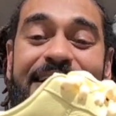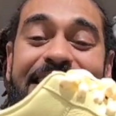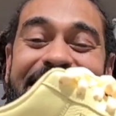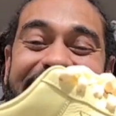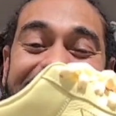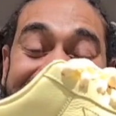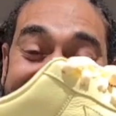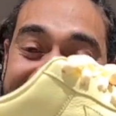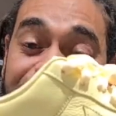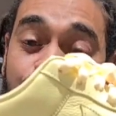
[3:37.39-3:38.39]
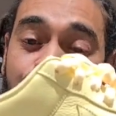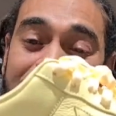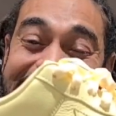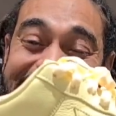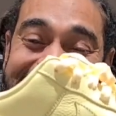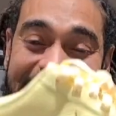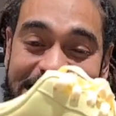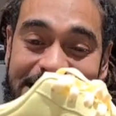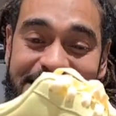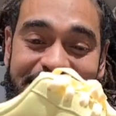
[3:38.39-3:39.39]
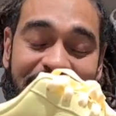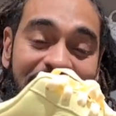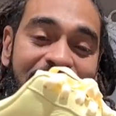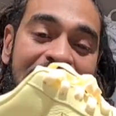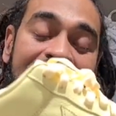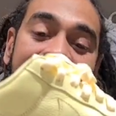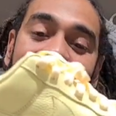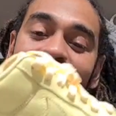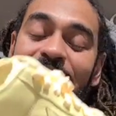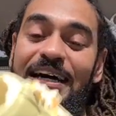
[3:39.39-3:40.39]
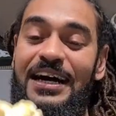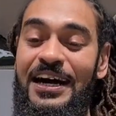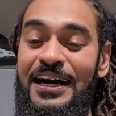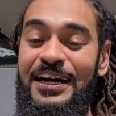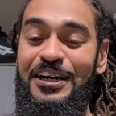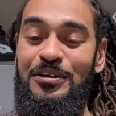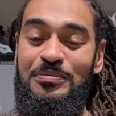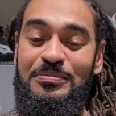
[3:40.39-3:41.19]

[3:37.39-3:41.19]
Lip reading: in the Citron Tint. Yeah,